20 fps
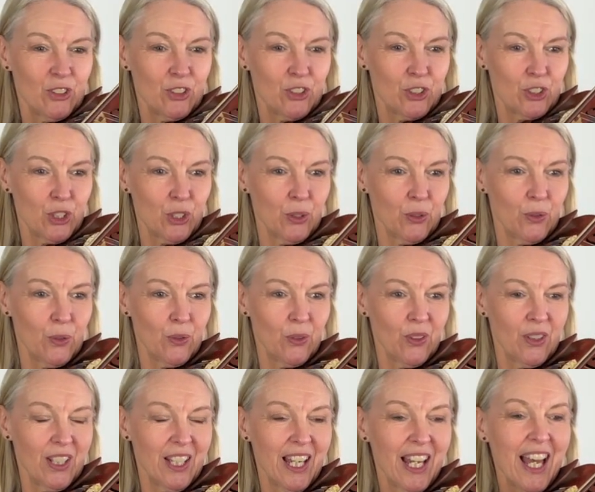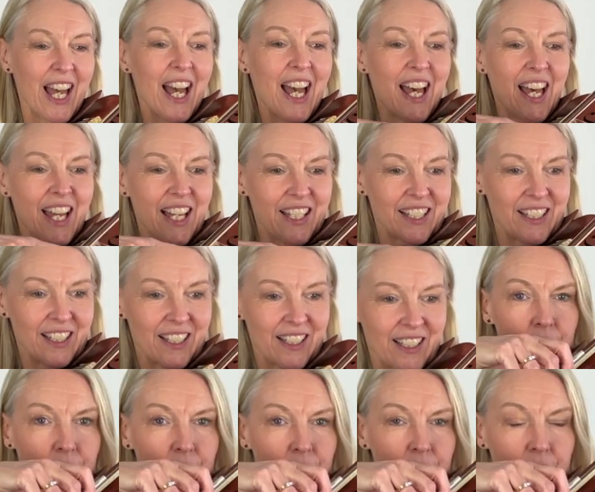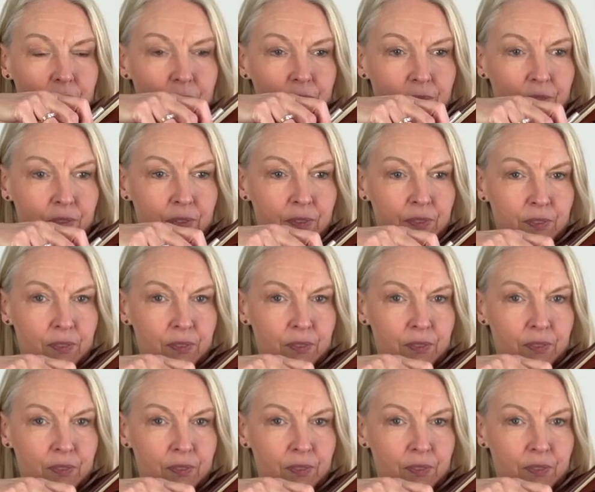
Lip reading: 2 and. Thank you.